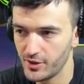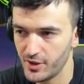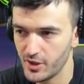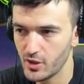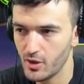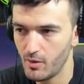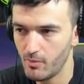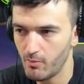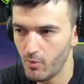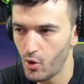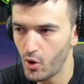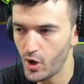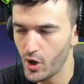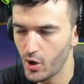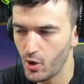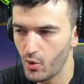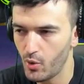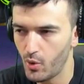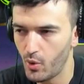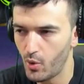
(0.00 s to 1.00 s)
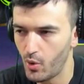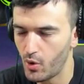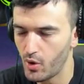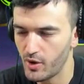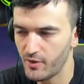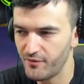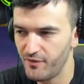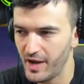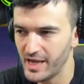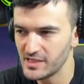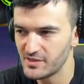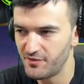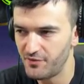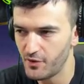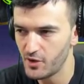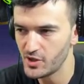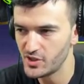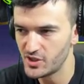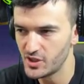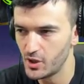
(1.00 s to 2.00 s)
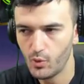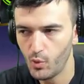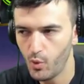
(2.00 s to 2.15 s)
than your Mordo or vice versa,